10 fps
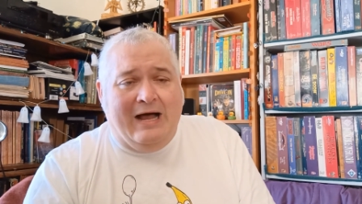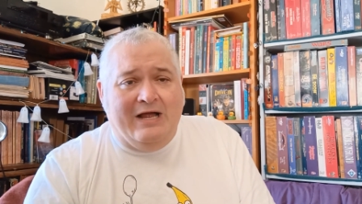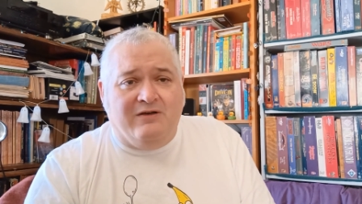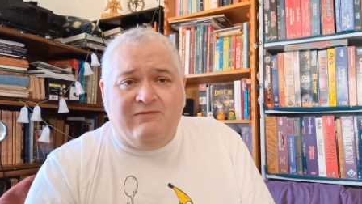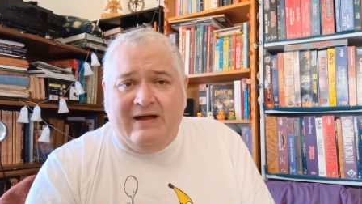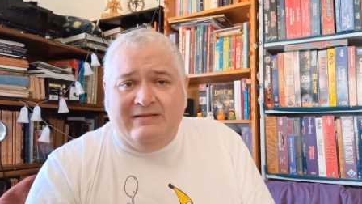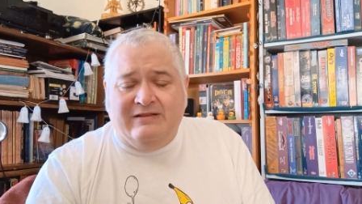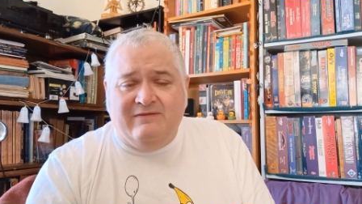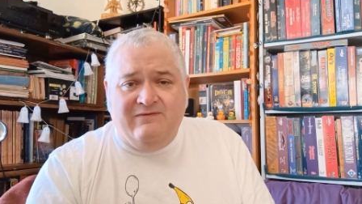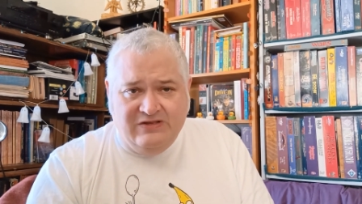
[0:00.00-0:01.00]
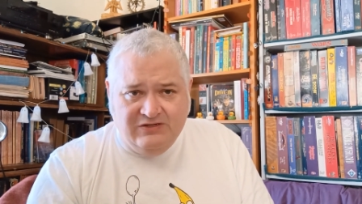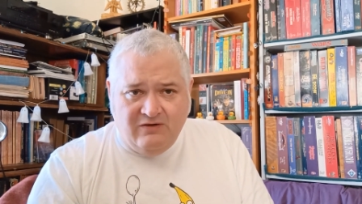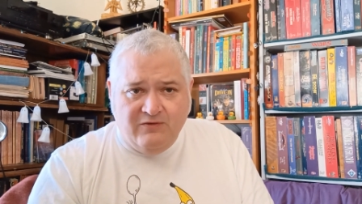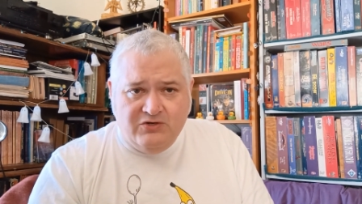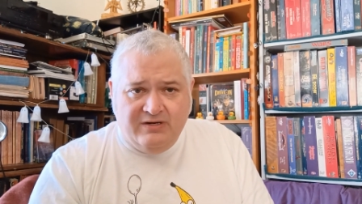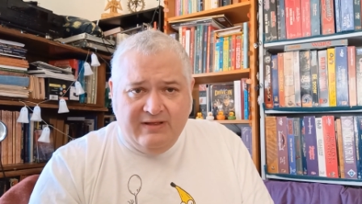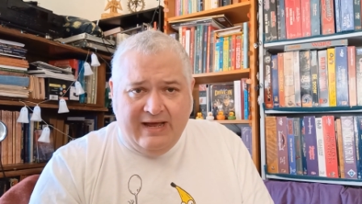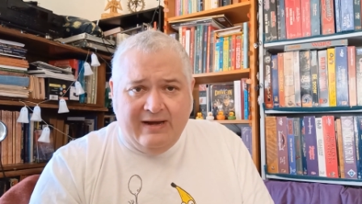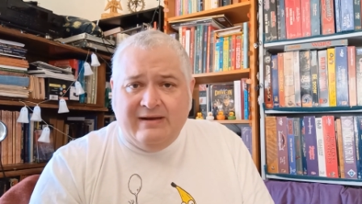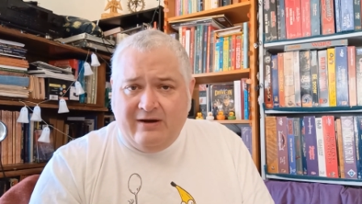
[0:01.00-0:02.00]
You'll find that the physical version of
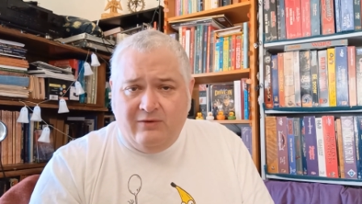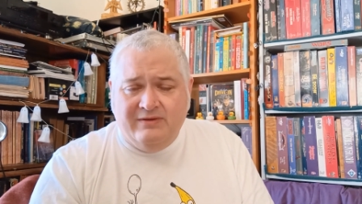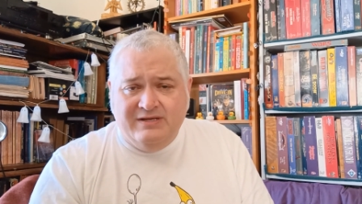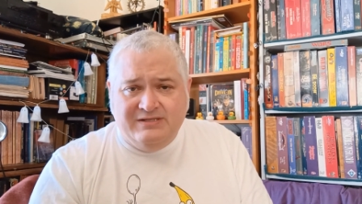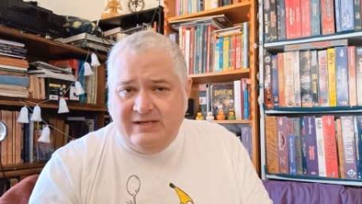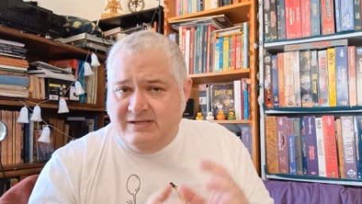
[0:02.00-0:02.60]
that not only it